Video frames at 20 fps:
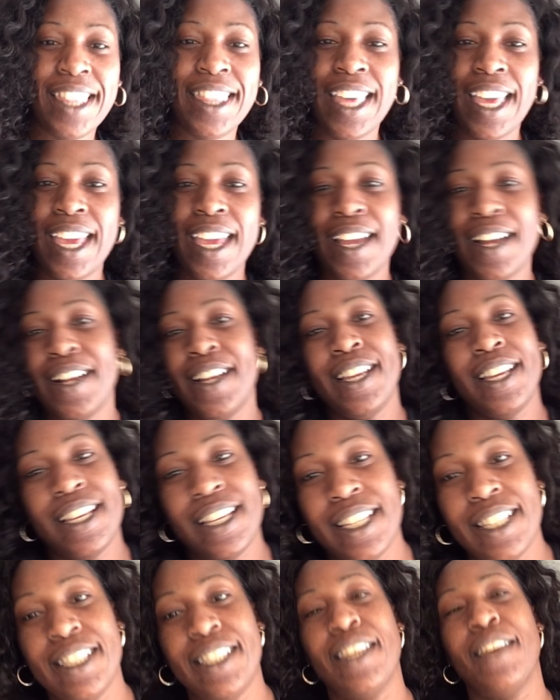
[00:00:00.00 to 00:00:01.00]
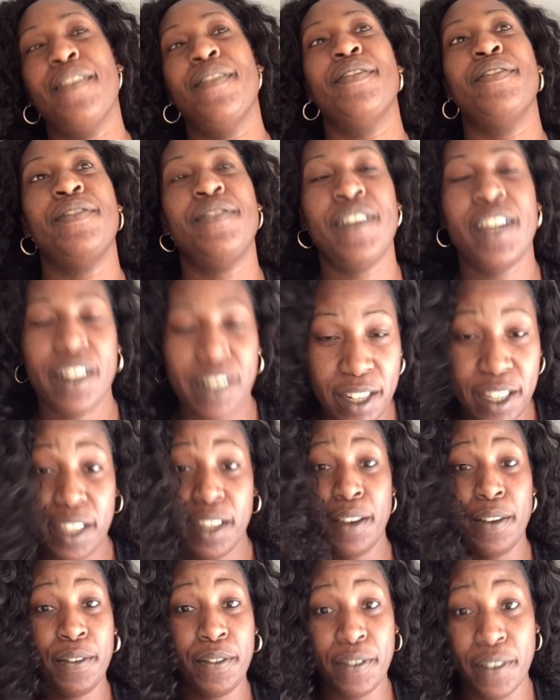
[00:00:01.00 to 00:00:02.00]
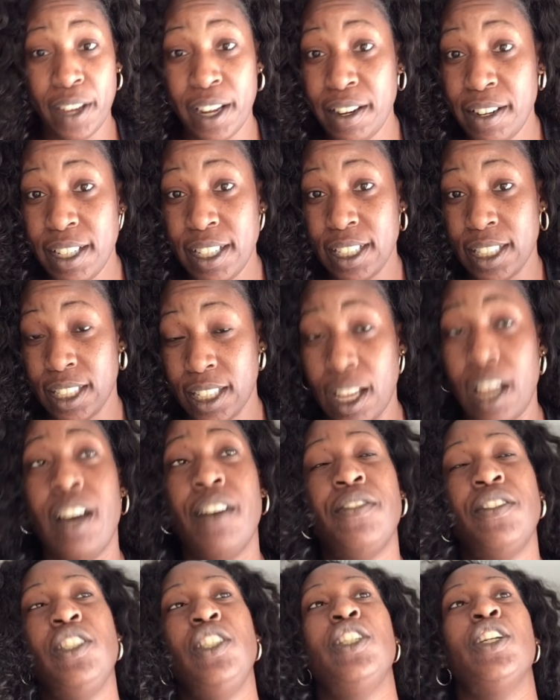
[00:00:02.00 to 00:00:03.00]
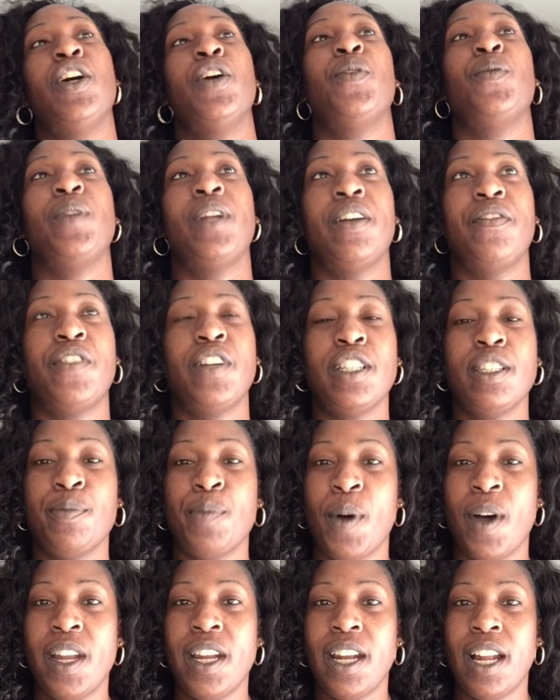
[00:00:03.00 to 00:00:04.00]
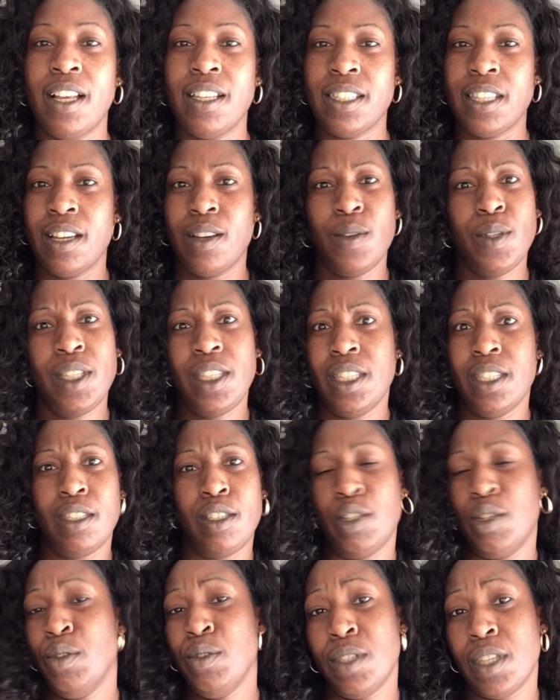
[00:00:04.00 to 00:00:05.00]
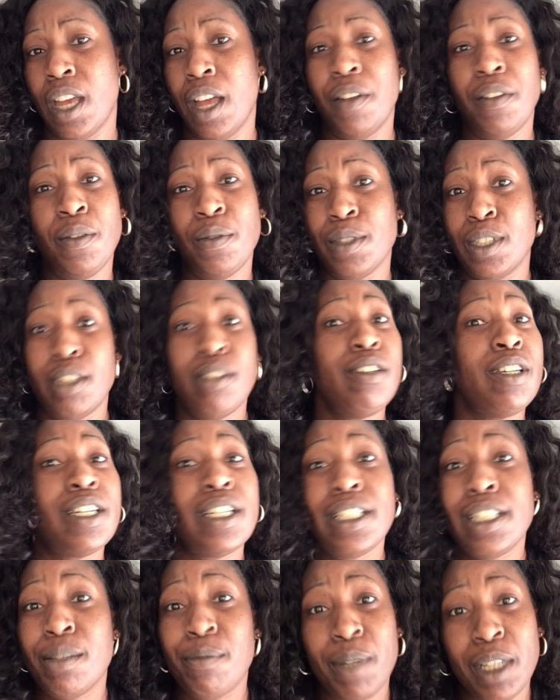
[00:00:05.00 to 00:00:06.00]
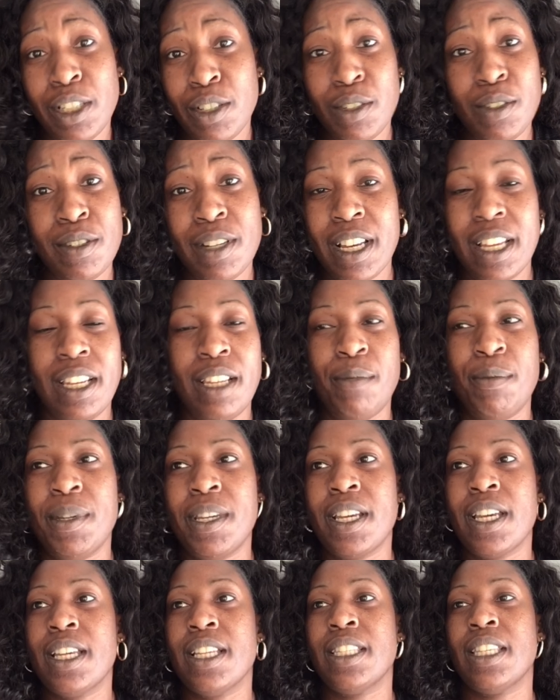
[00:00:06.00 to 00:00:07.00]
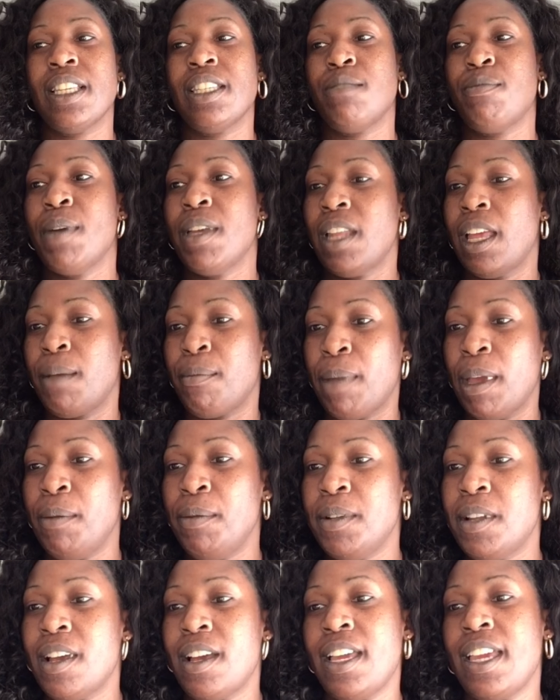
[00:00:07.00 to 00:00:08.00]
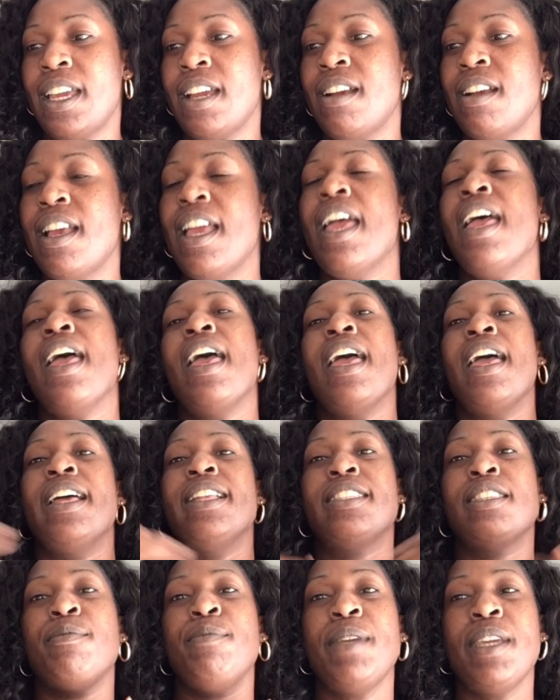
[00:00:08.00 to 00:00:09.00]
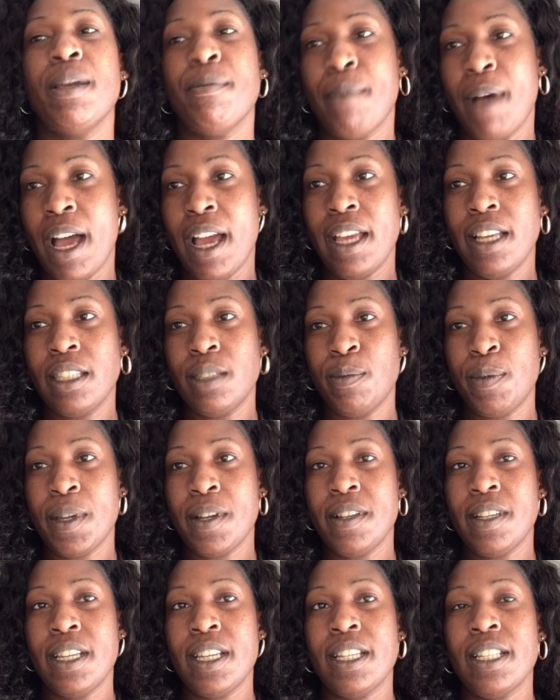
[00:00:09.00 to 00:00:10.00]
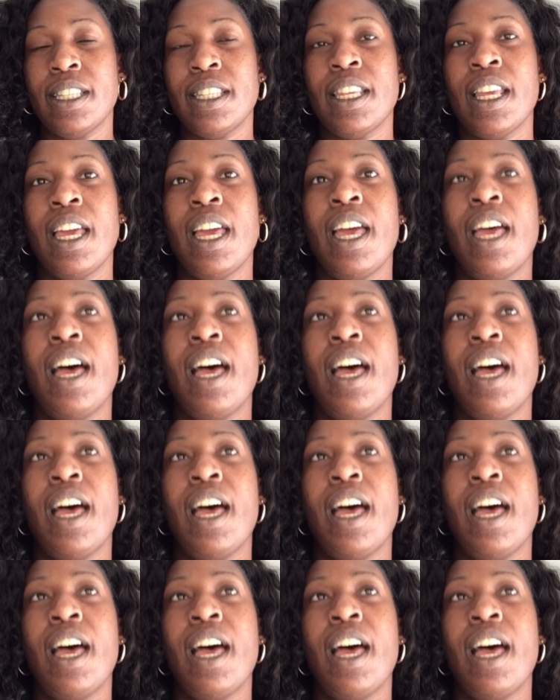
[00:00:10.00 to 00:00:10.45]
The hair is very soft. You know, when I first bought it, I was like, oh, this is too soft. It was too good to be true, honey, because it smelled like baby doll hair. And to me, in my experience,